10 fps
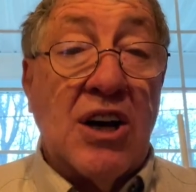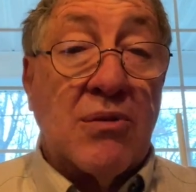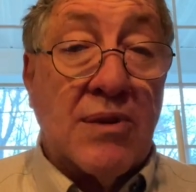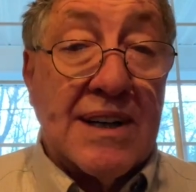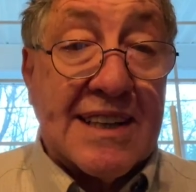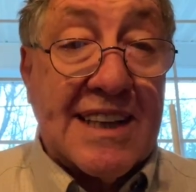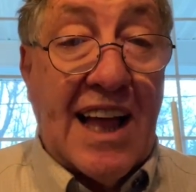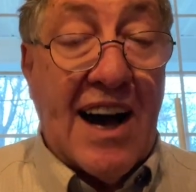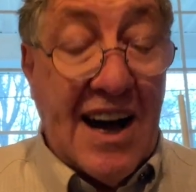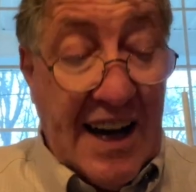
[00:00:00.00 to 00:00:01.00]
With
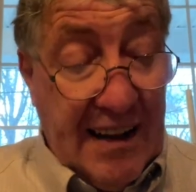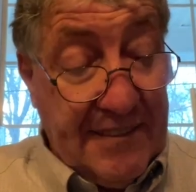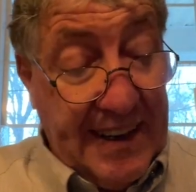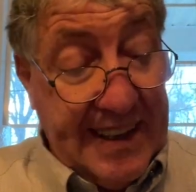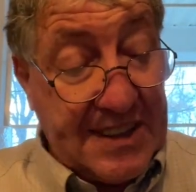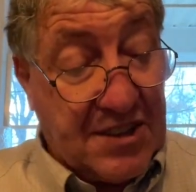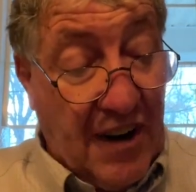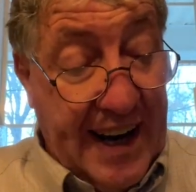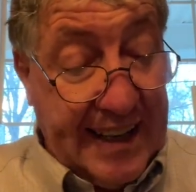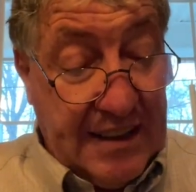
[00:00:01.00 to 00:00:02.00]
love and
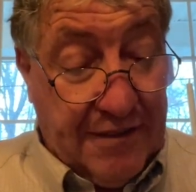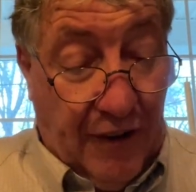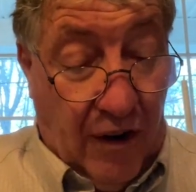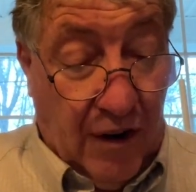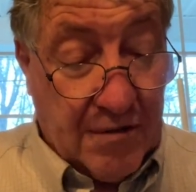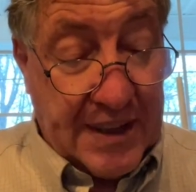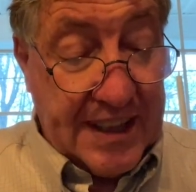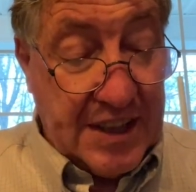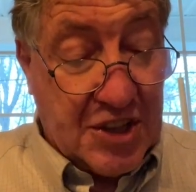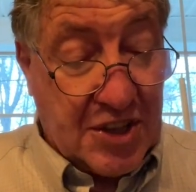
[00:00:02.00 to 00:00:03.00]
strength for
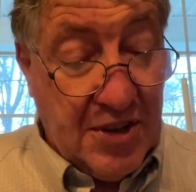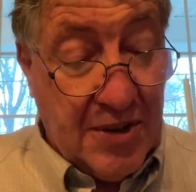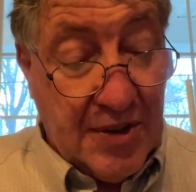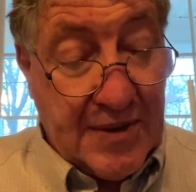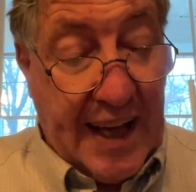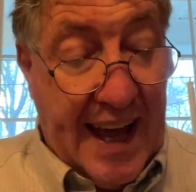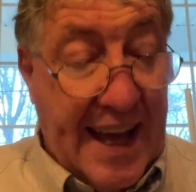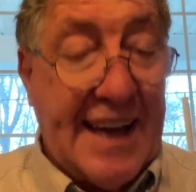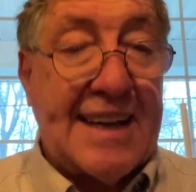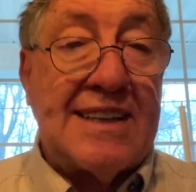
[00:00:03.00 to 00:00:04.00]
each new
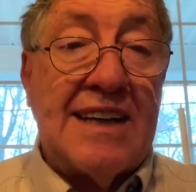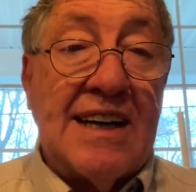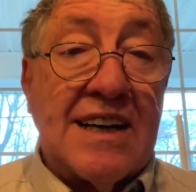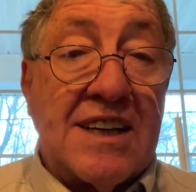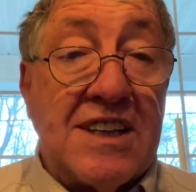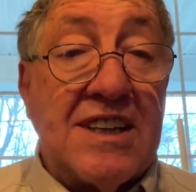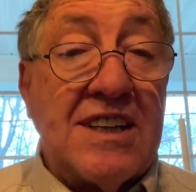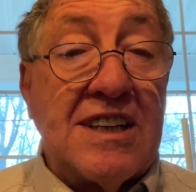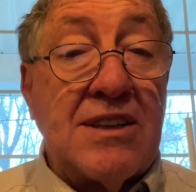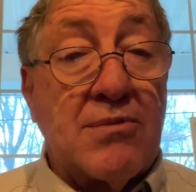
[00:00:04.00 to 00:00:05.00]
day,
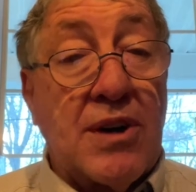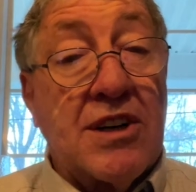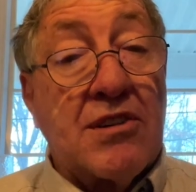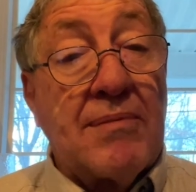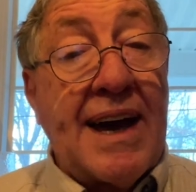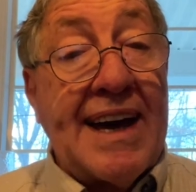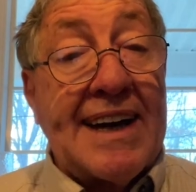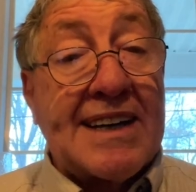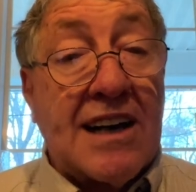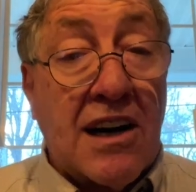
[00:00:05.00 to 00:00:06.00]
he will
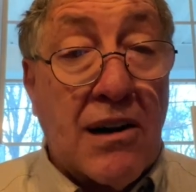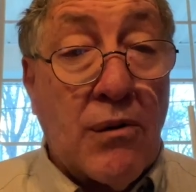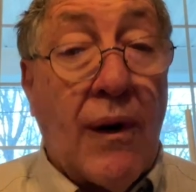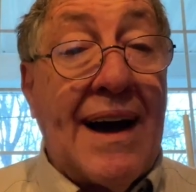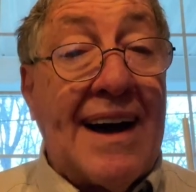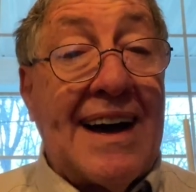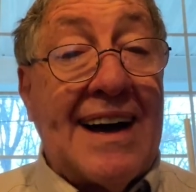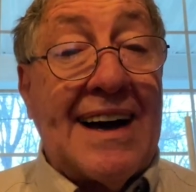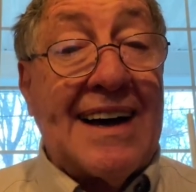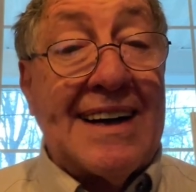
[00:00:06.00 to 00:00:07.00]
make a
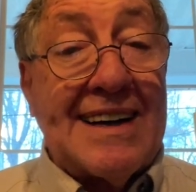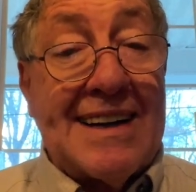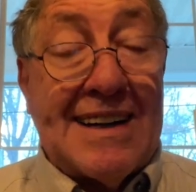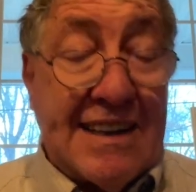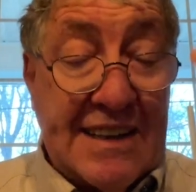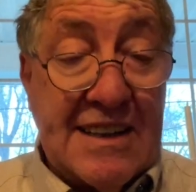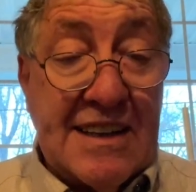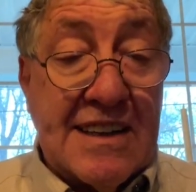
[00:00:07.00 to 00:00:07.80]
way.